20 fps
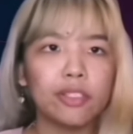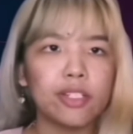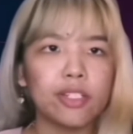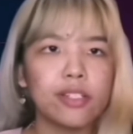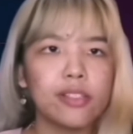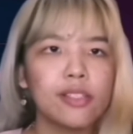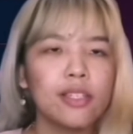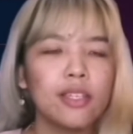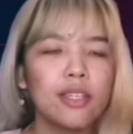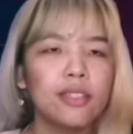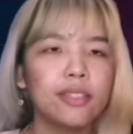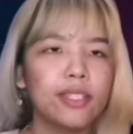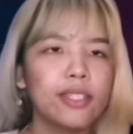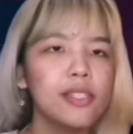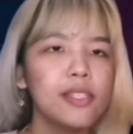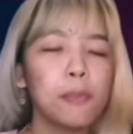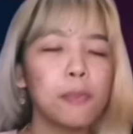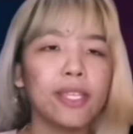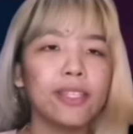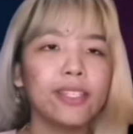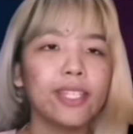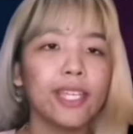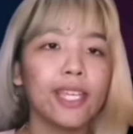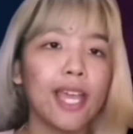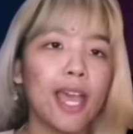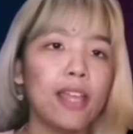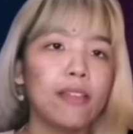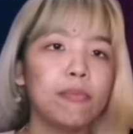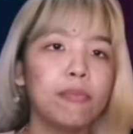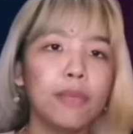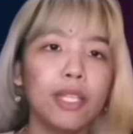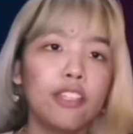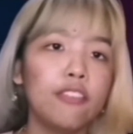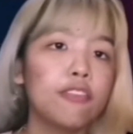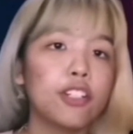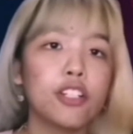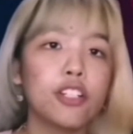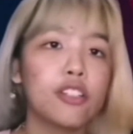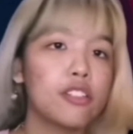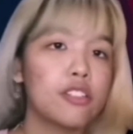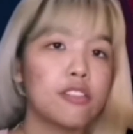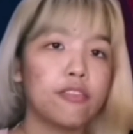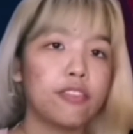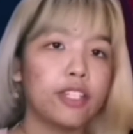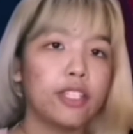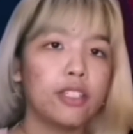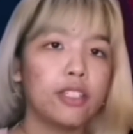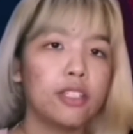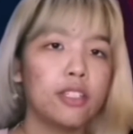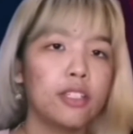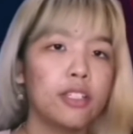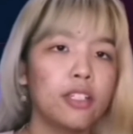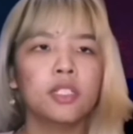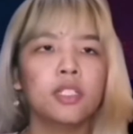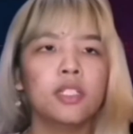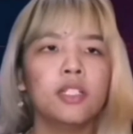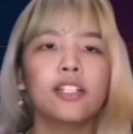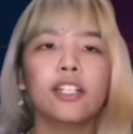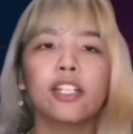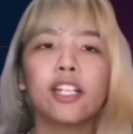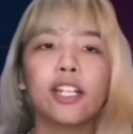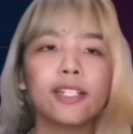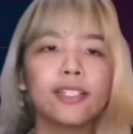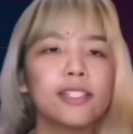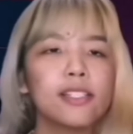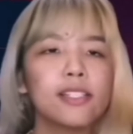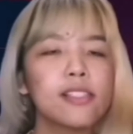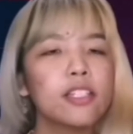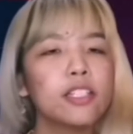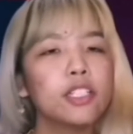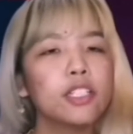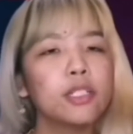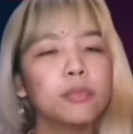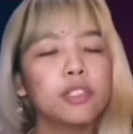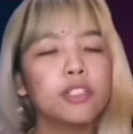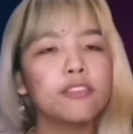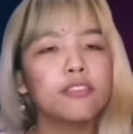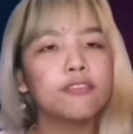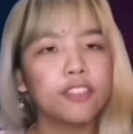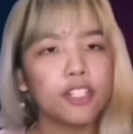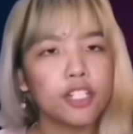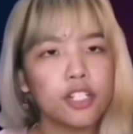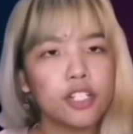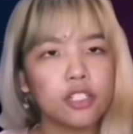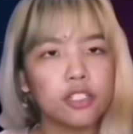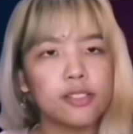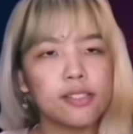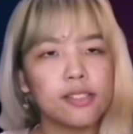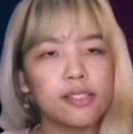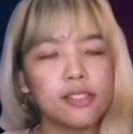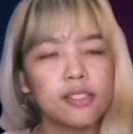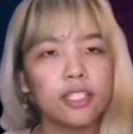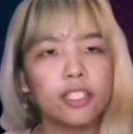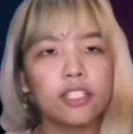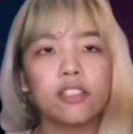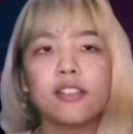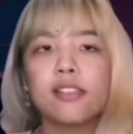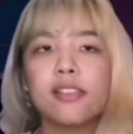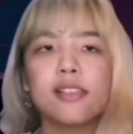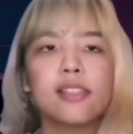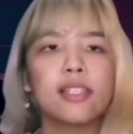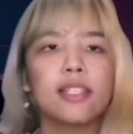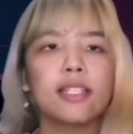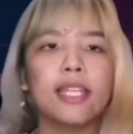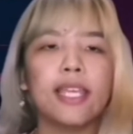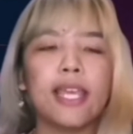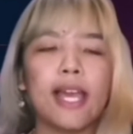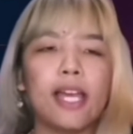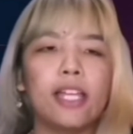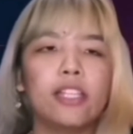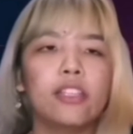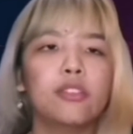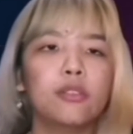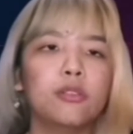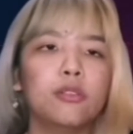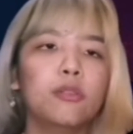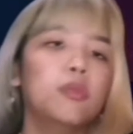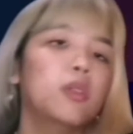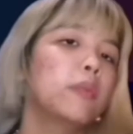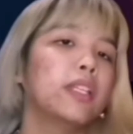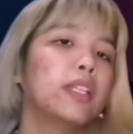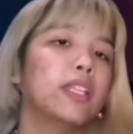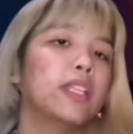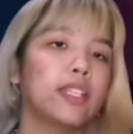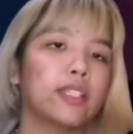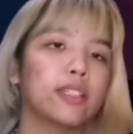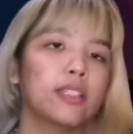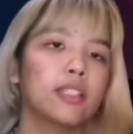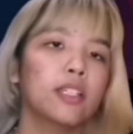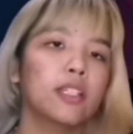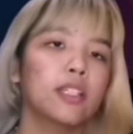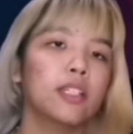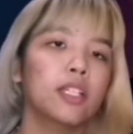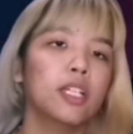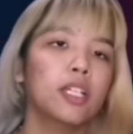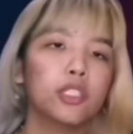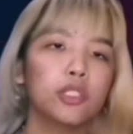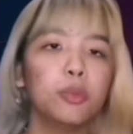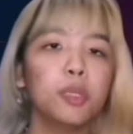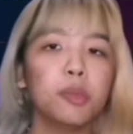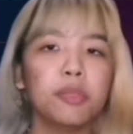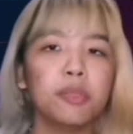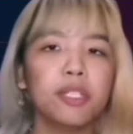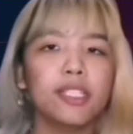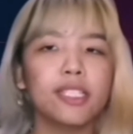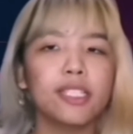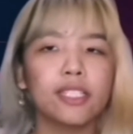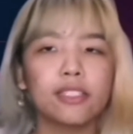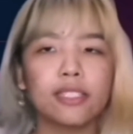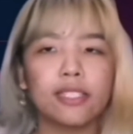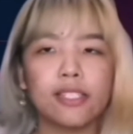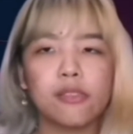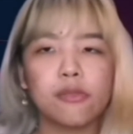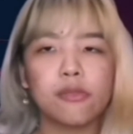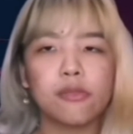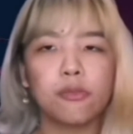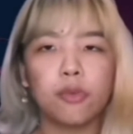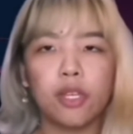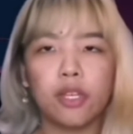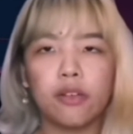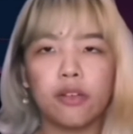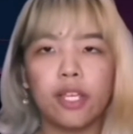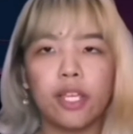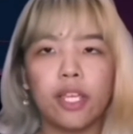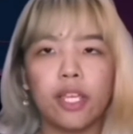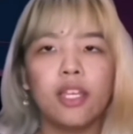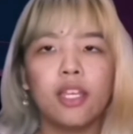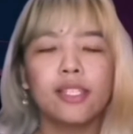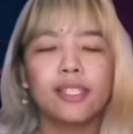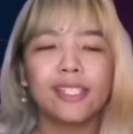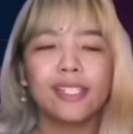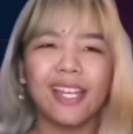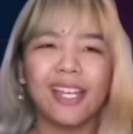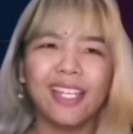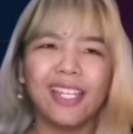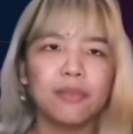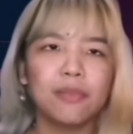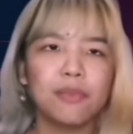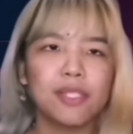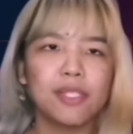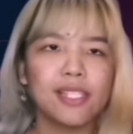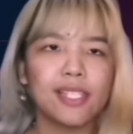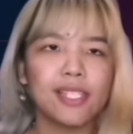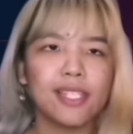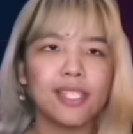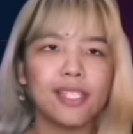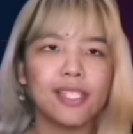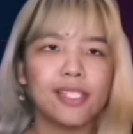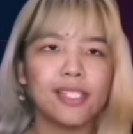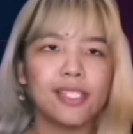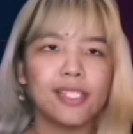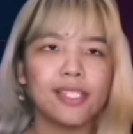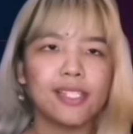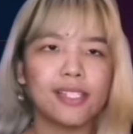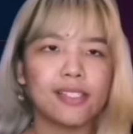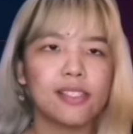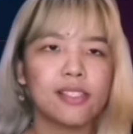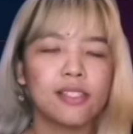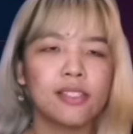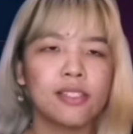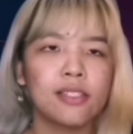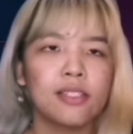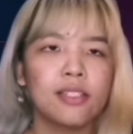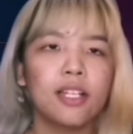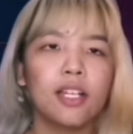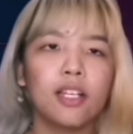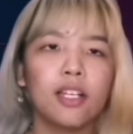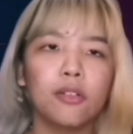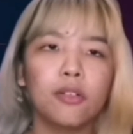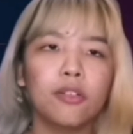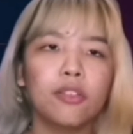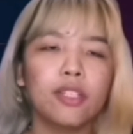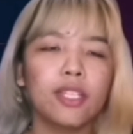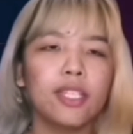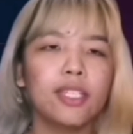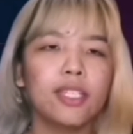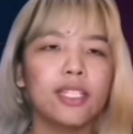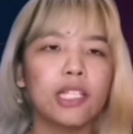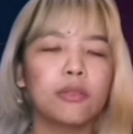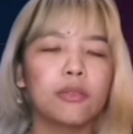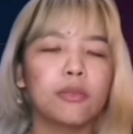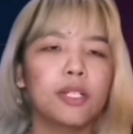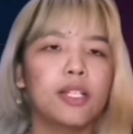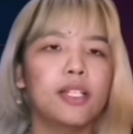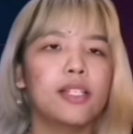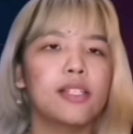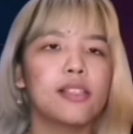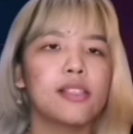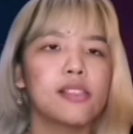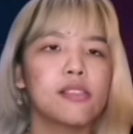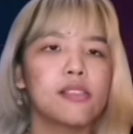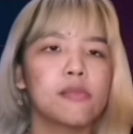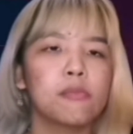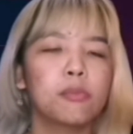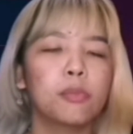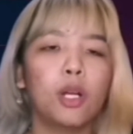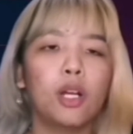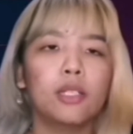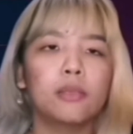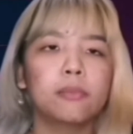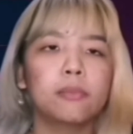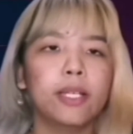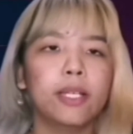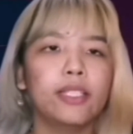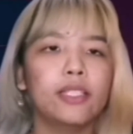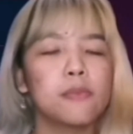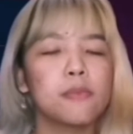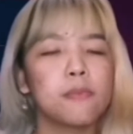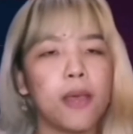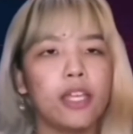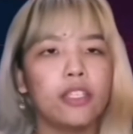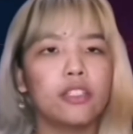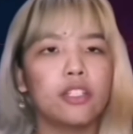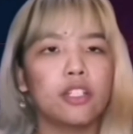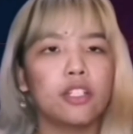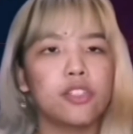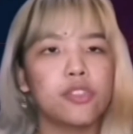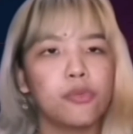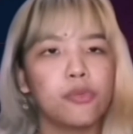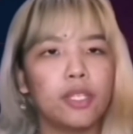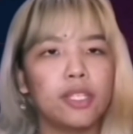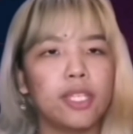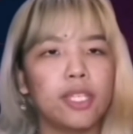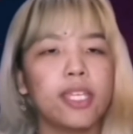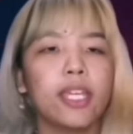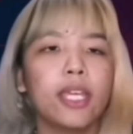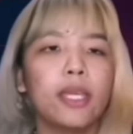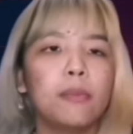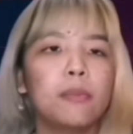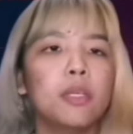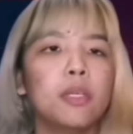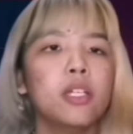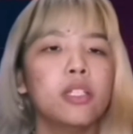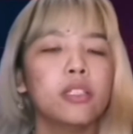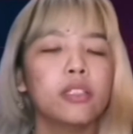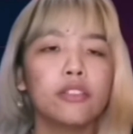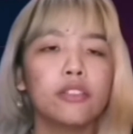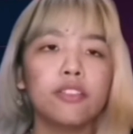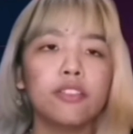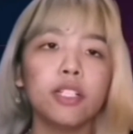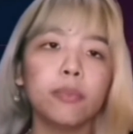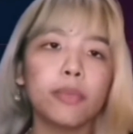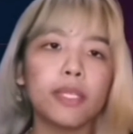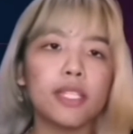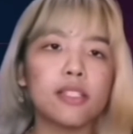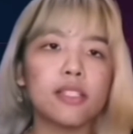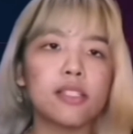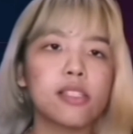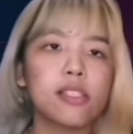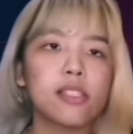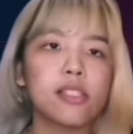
centimeters, this painting had many versions of it. Regardless the number of versions, it consistently had 2 women in it. 2 women that is wearing traje de mestidas, a clothing that was brought by the Spaniards when they came to the